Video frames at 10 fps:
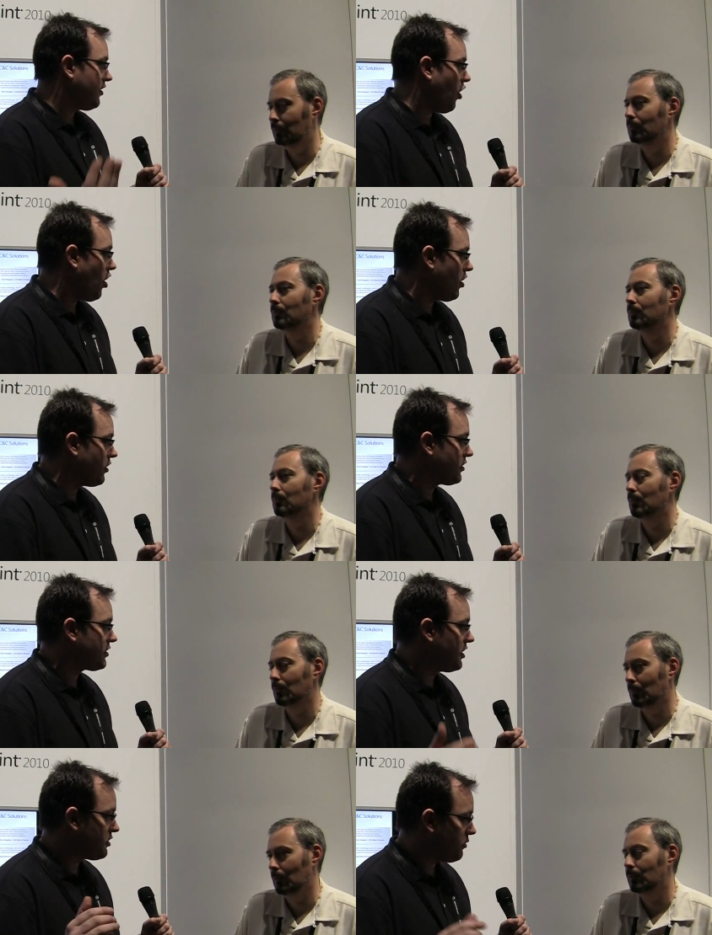
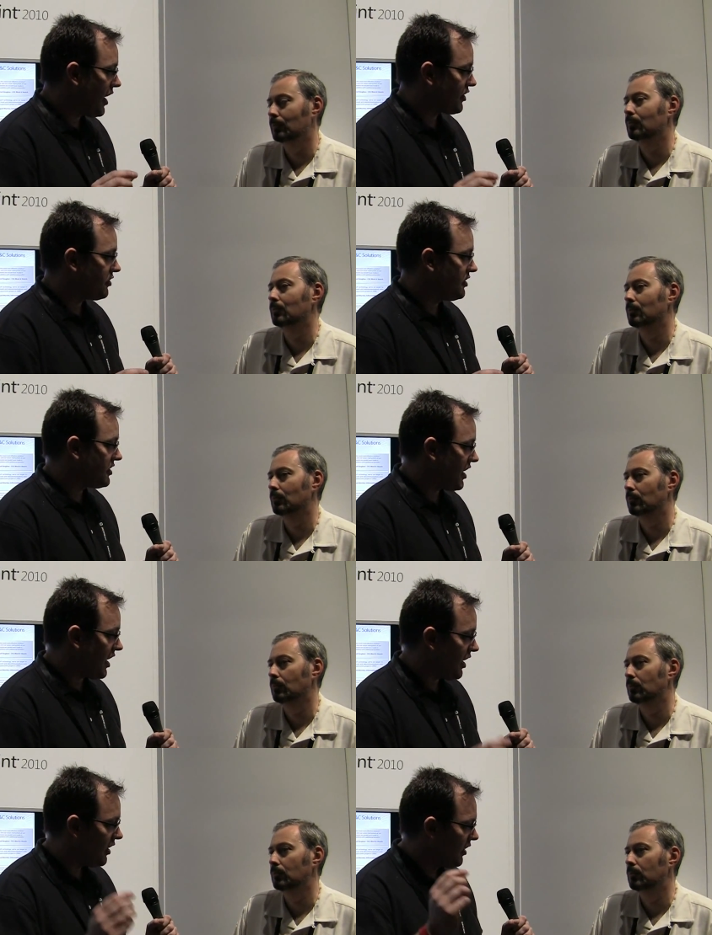Speaker 1: calls. This will actually
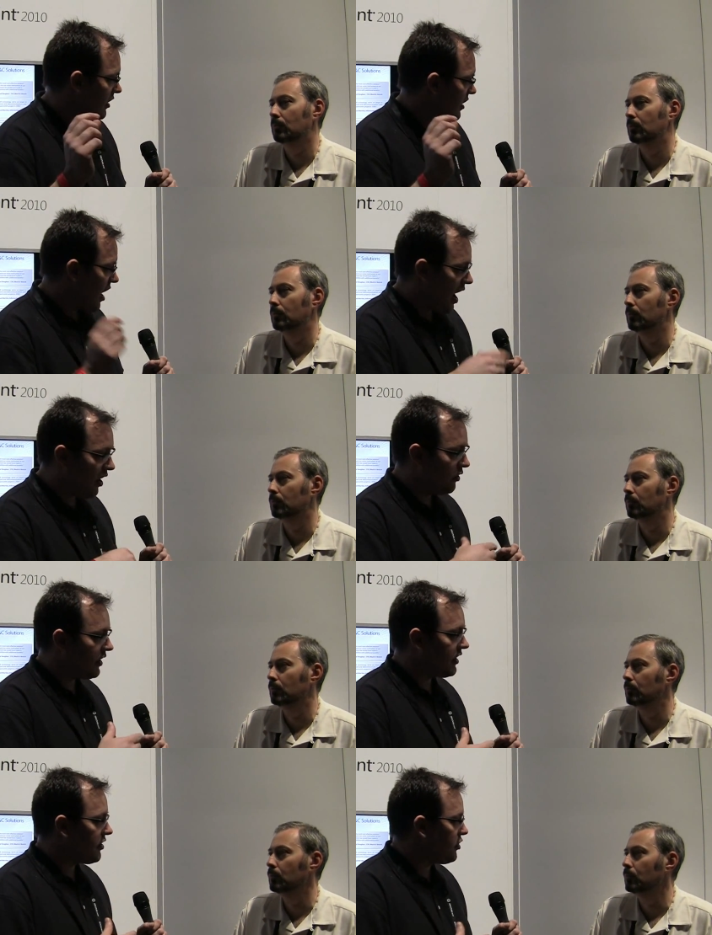say, I only
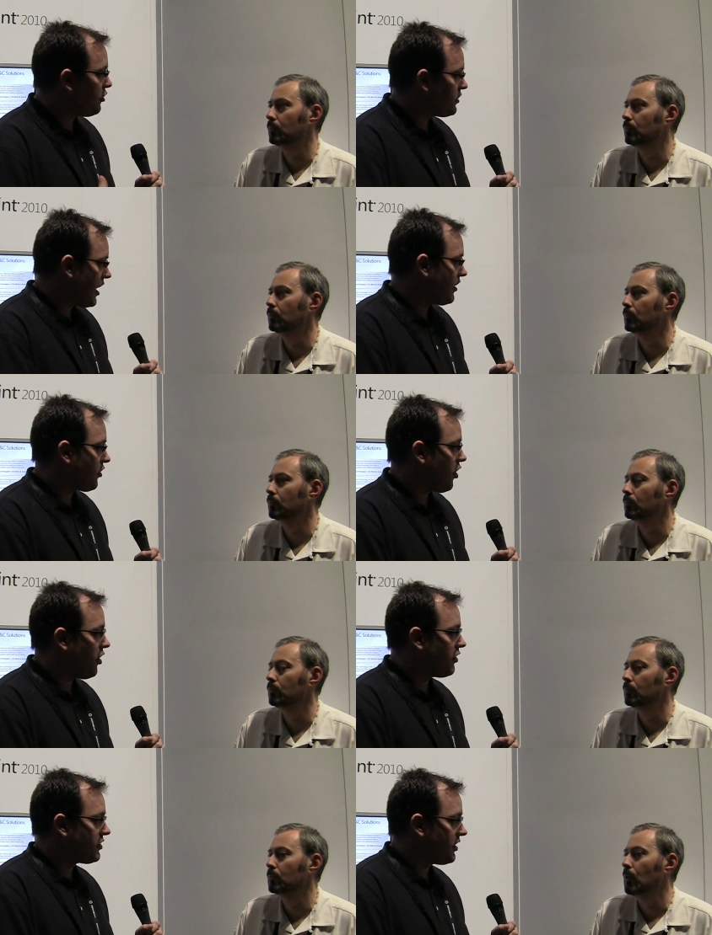get to do 10
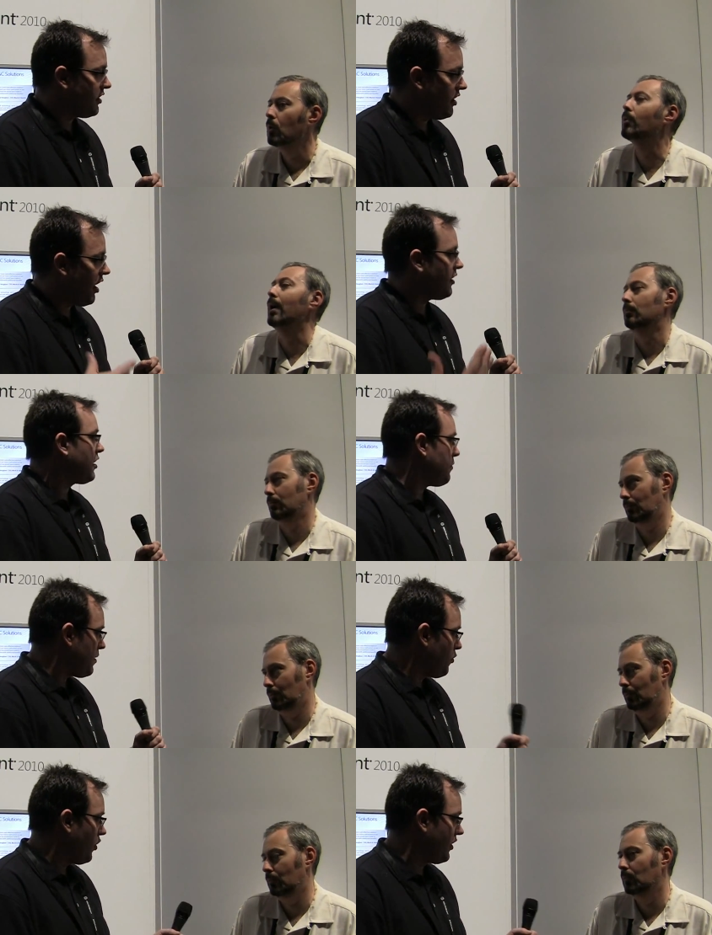calls and none can be
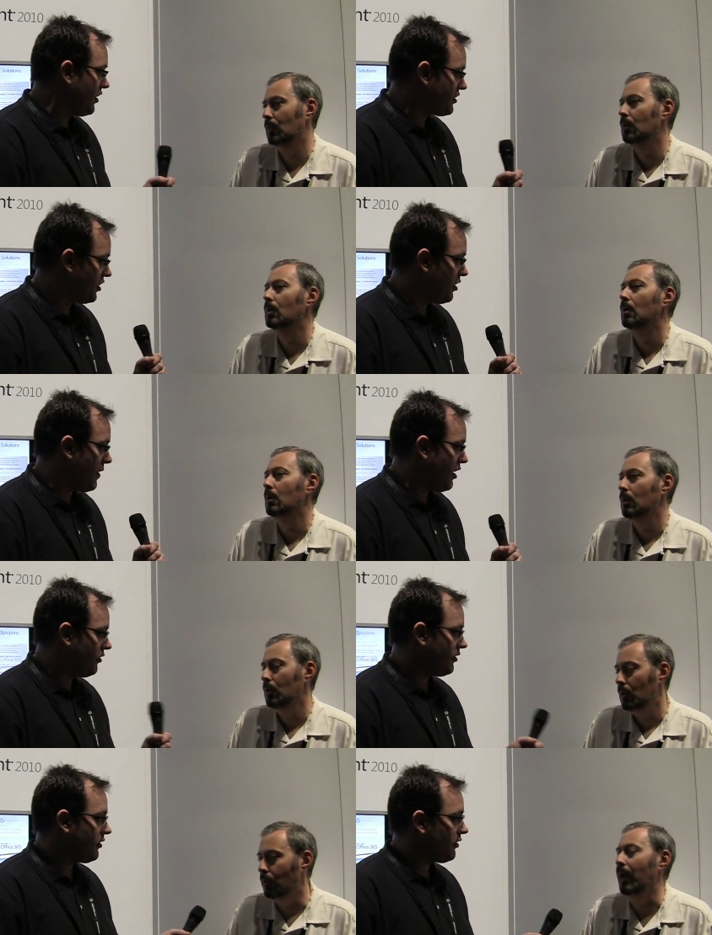more than a certain amount?
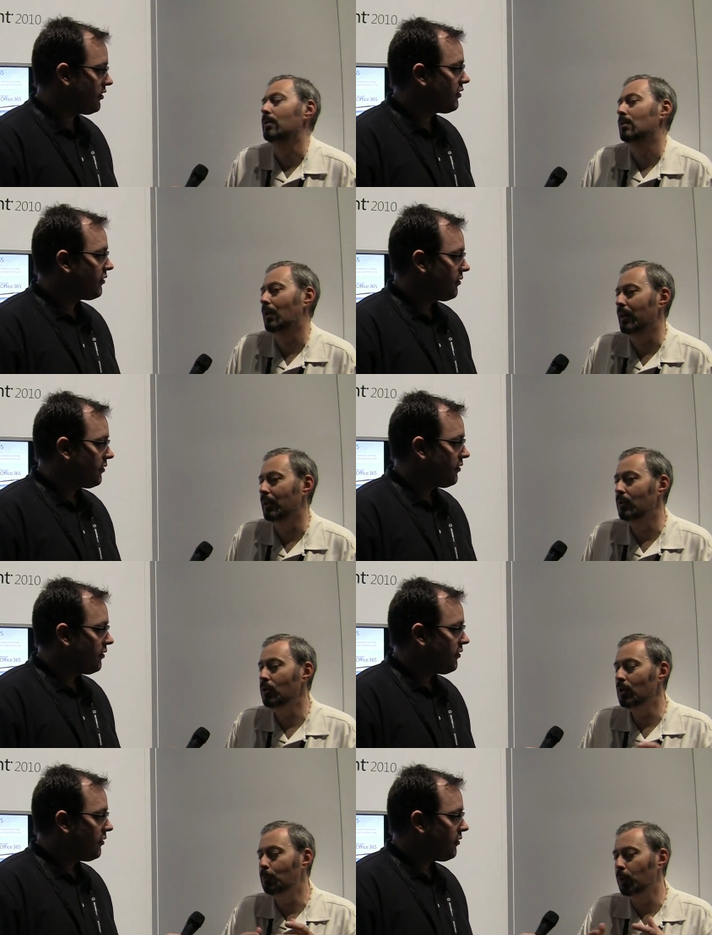
Speaker 2: Right, right. And you
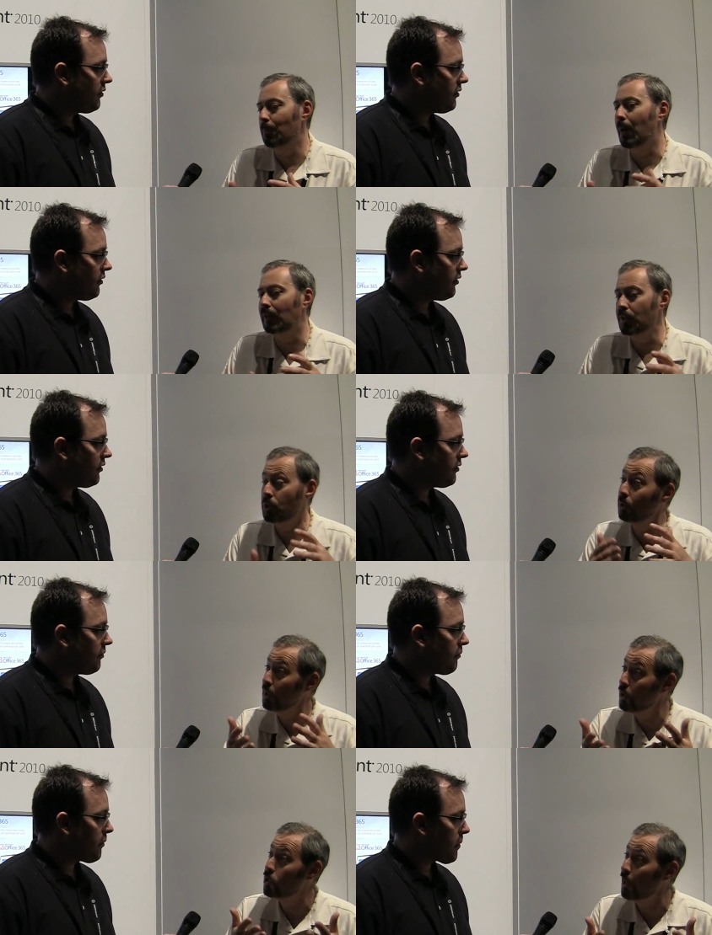can put a policy on
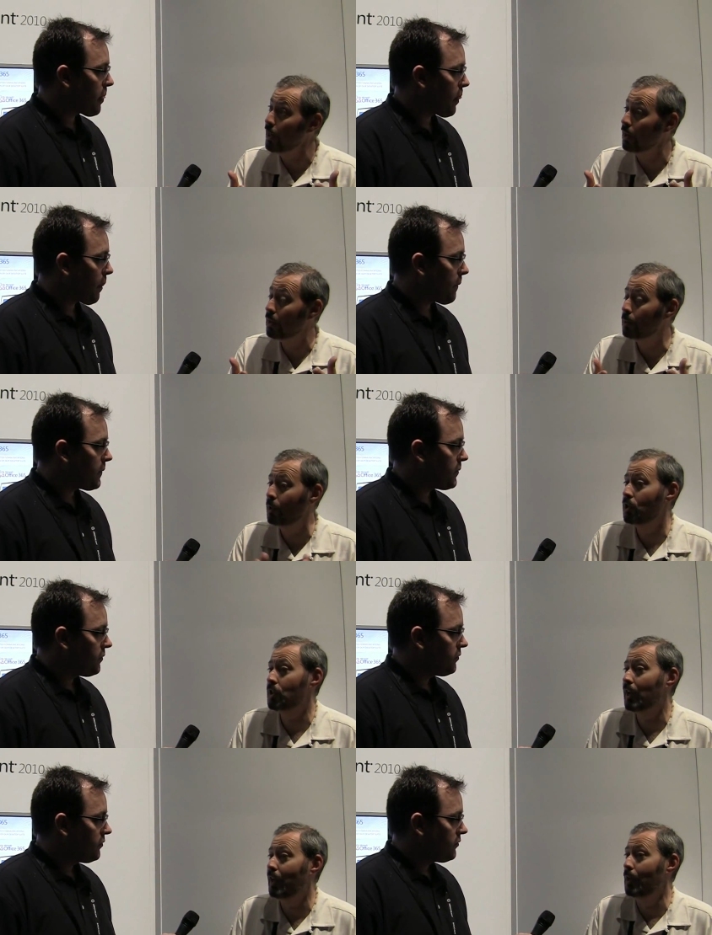each link, which is
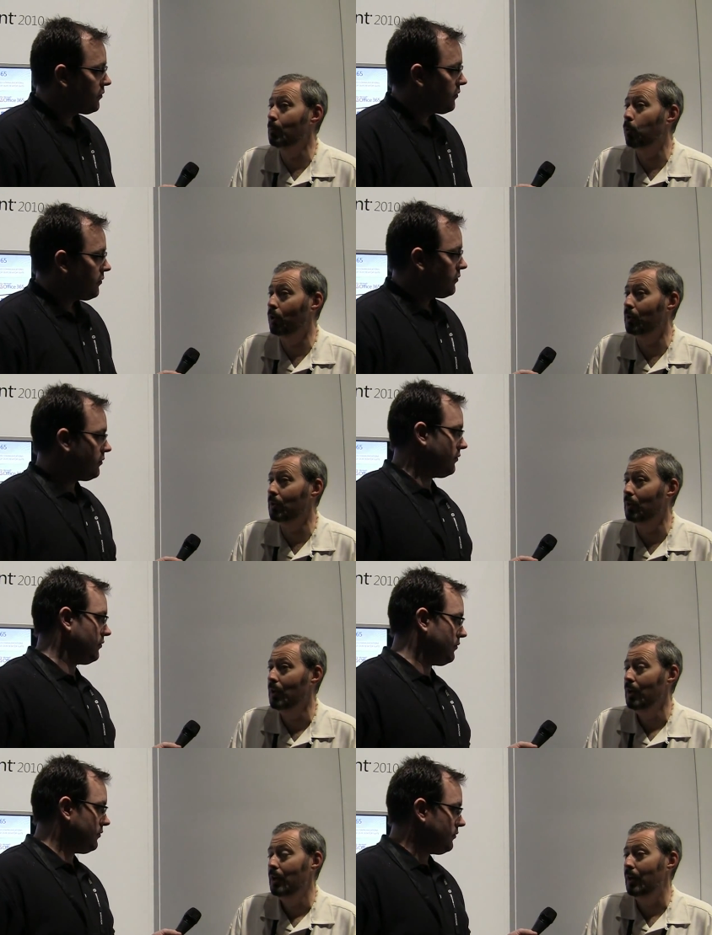kind of important
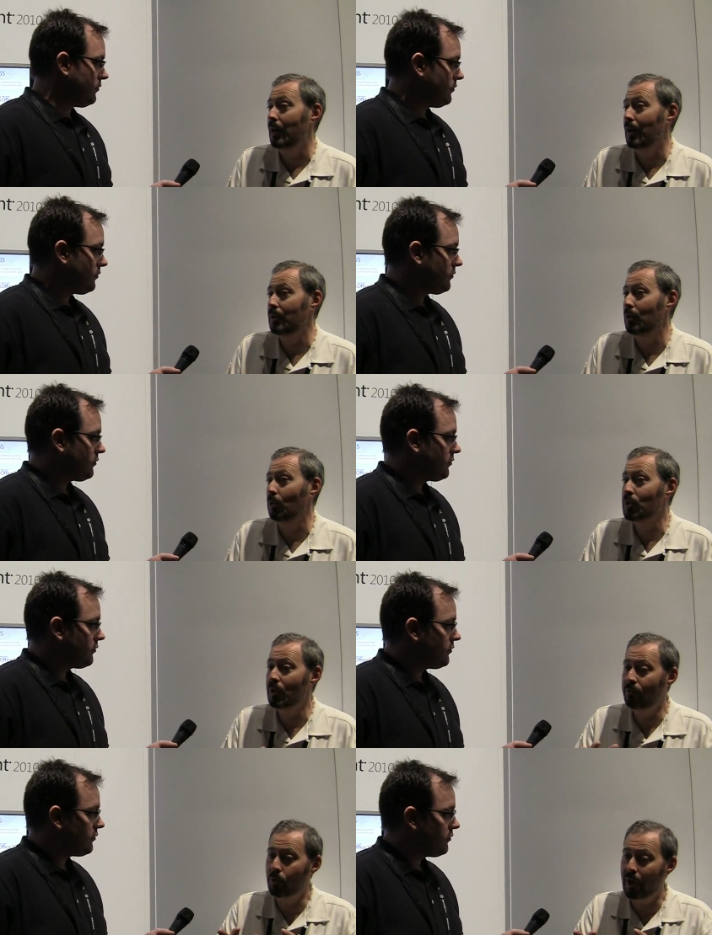uh, you know,
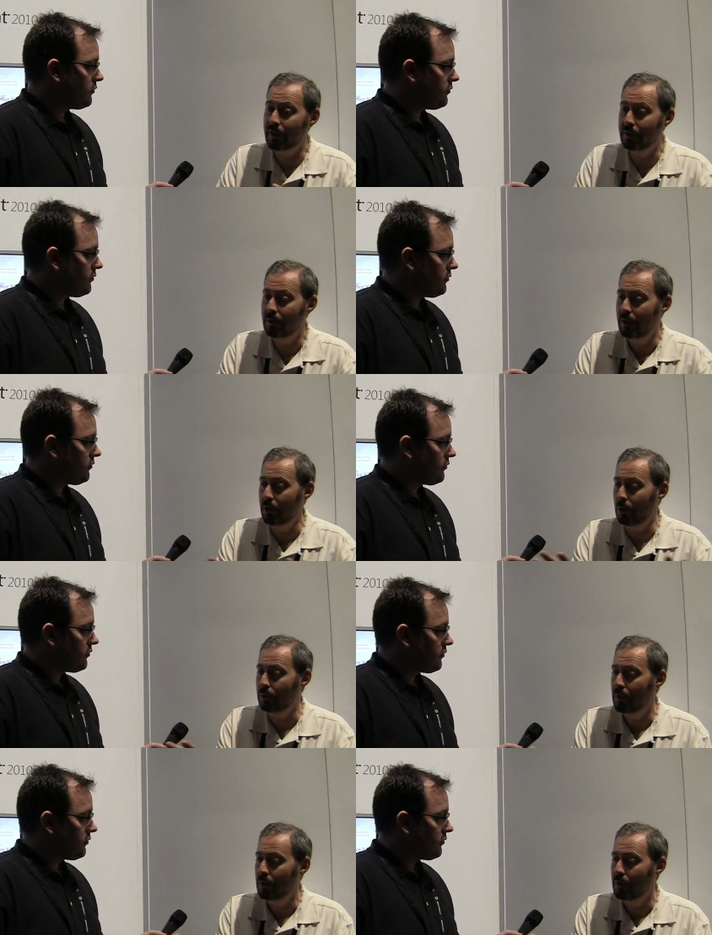if you run in, you know,